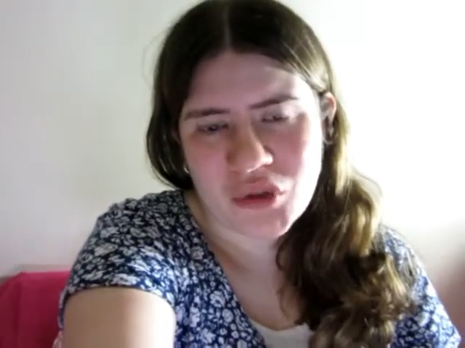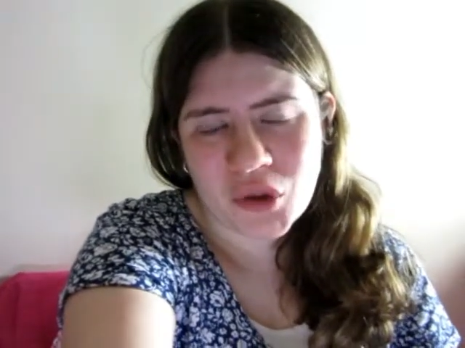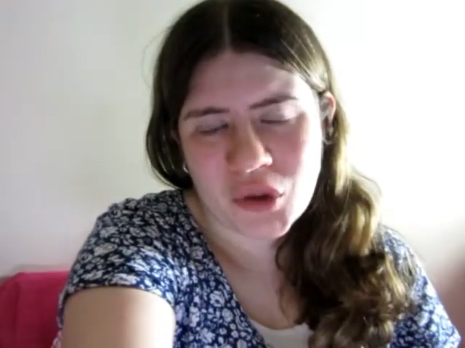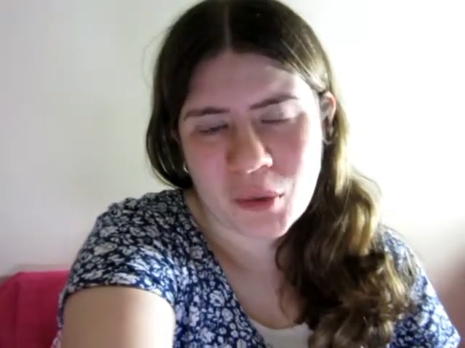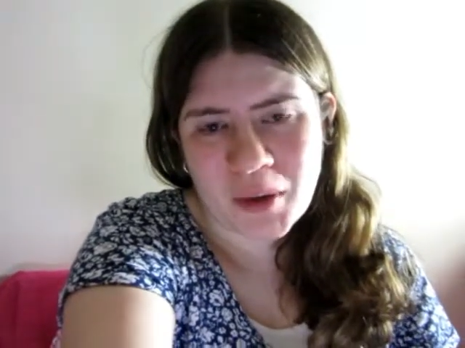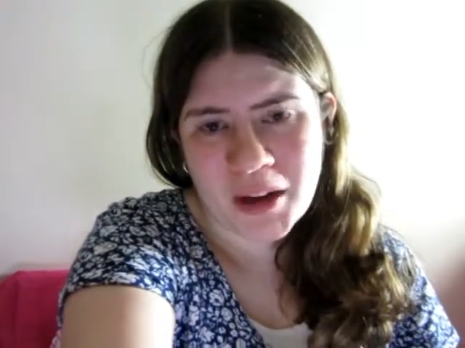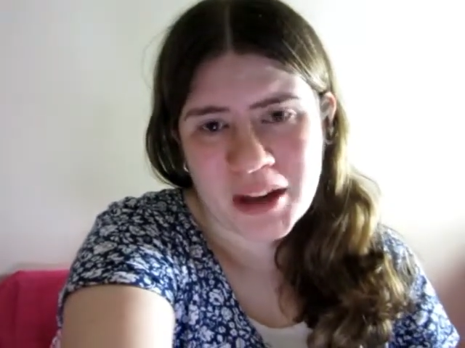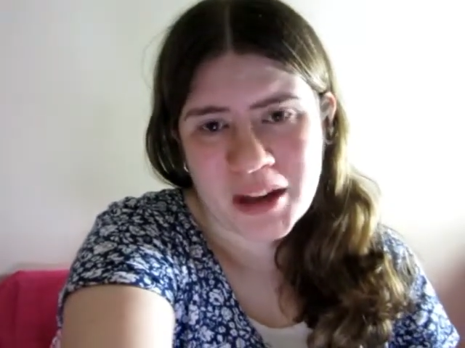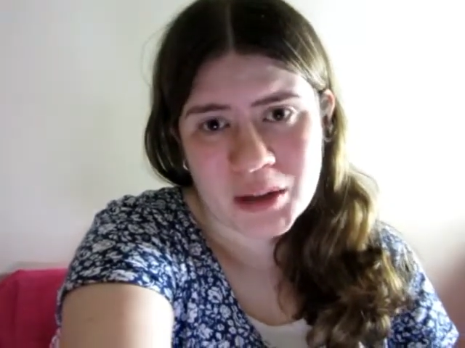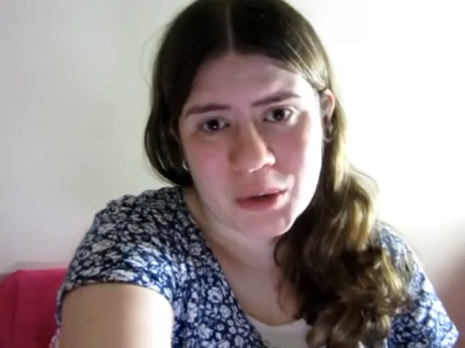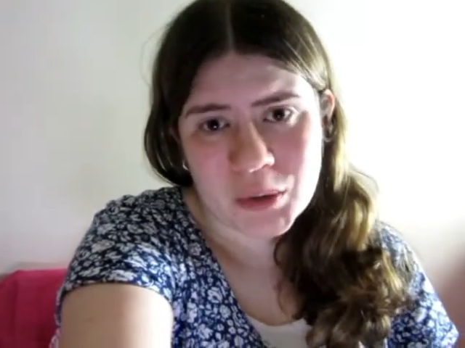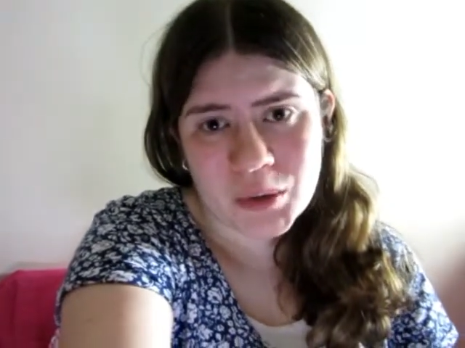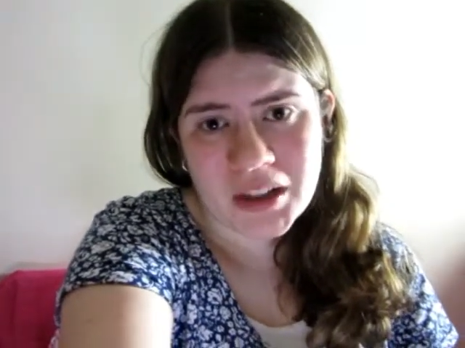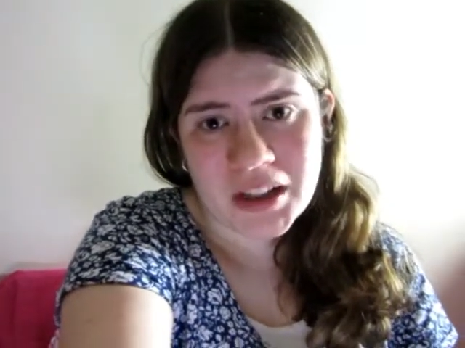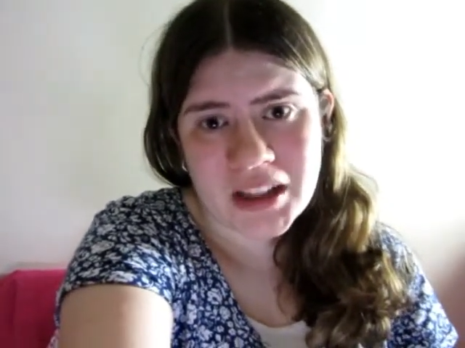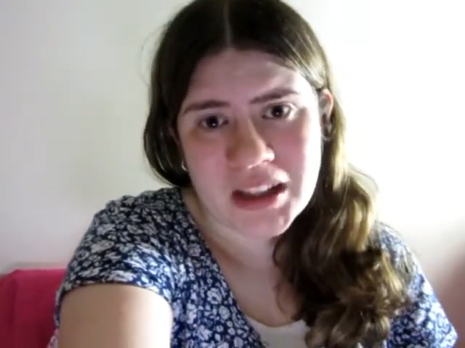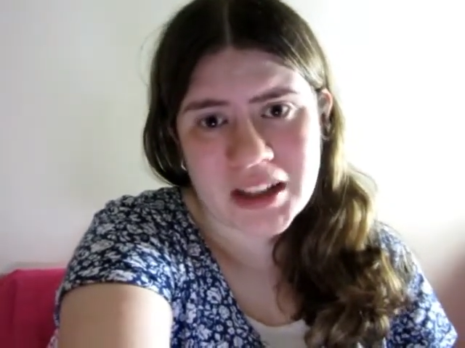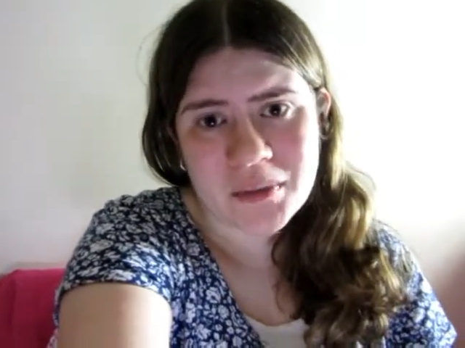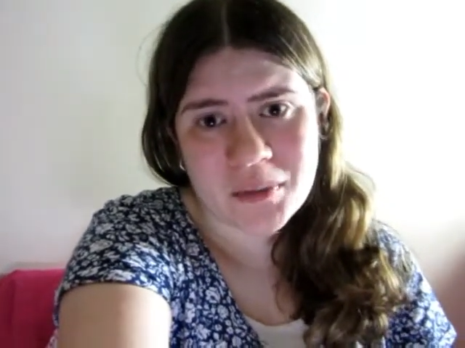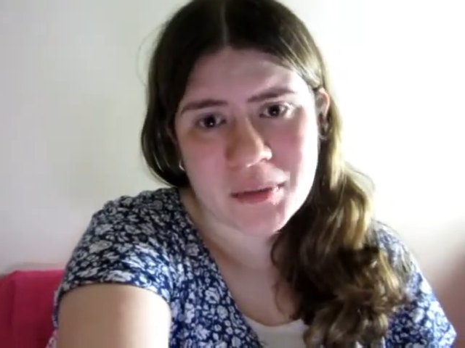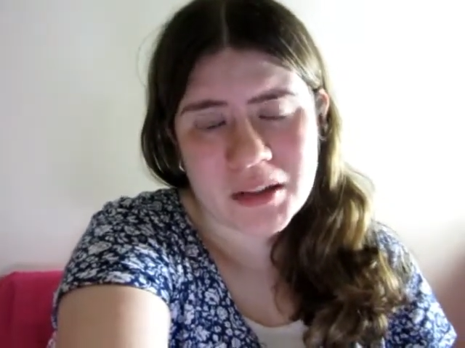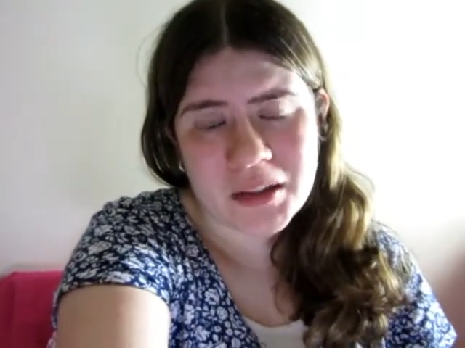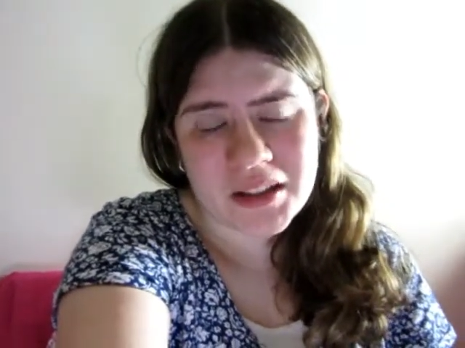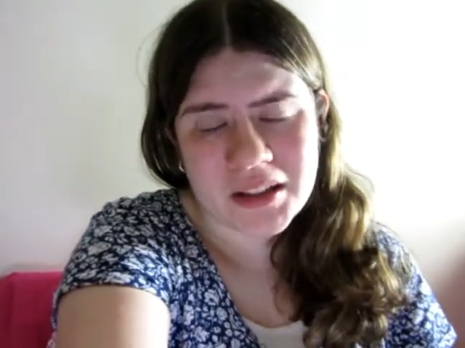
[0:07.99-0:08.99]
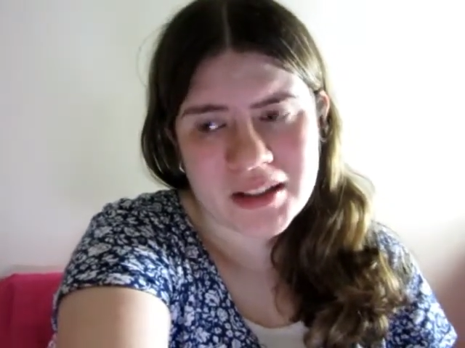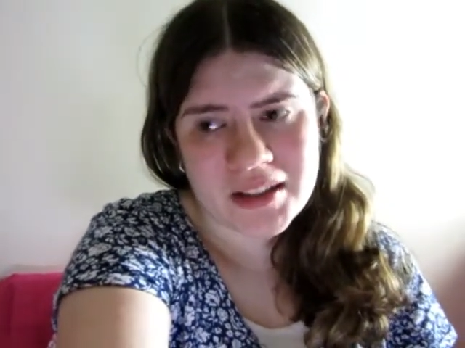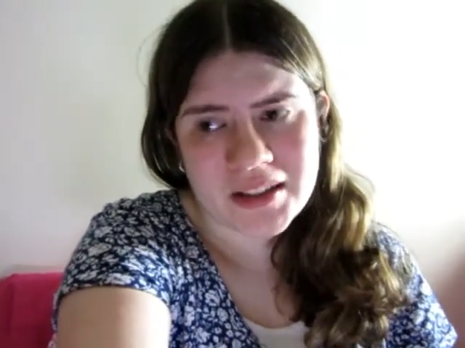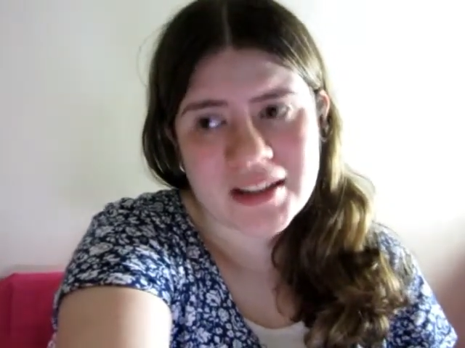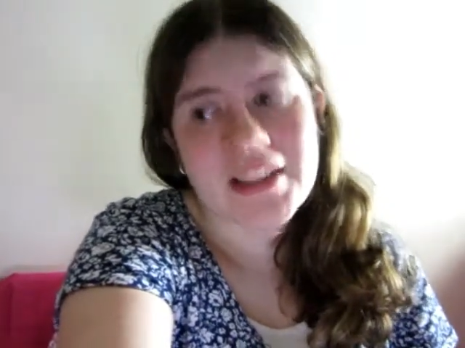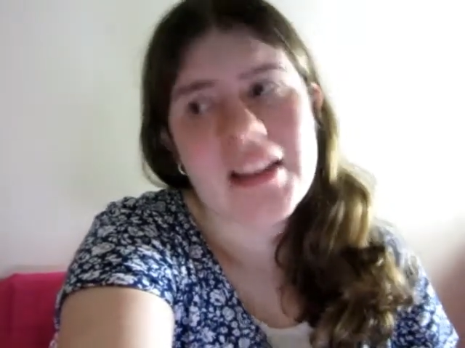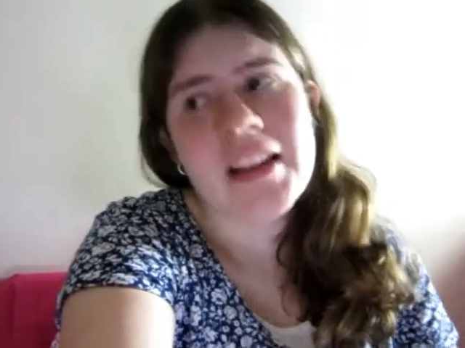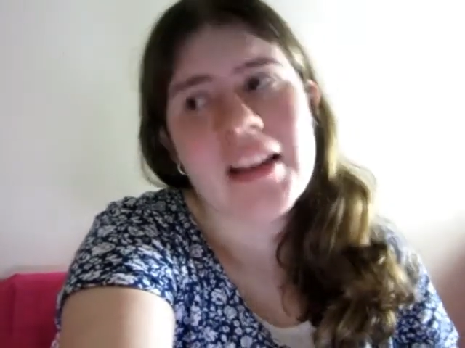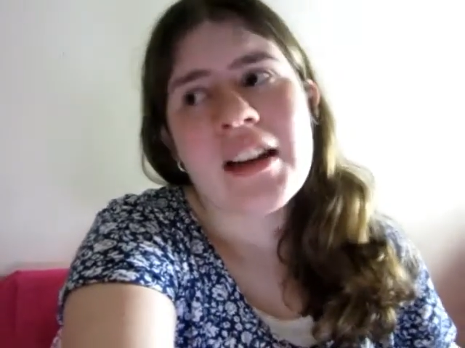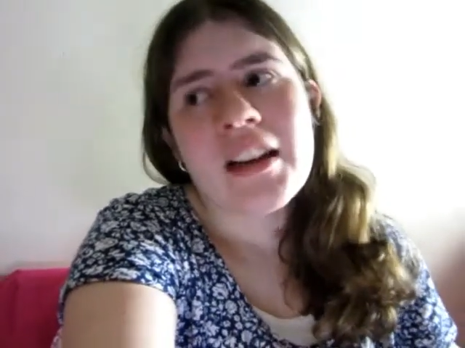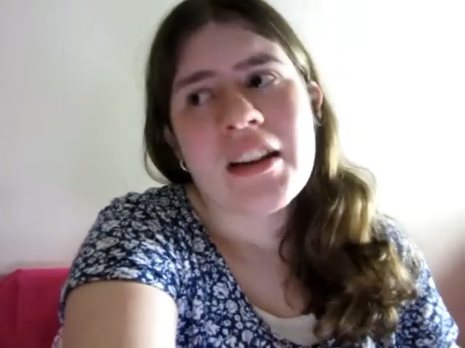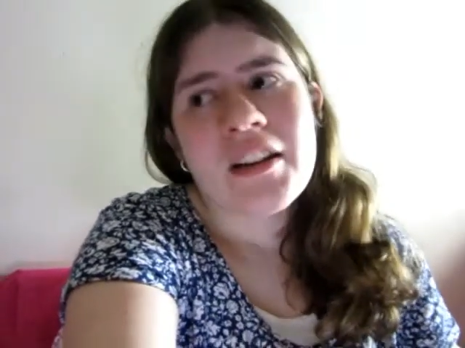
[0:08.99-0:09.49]
for the past week, it's
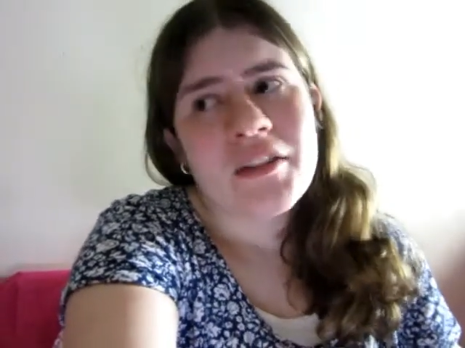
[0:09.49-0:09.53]
because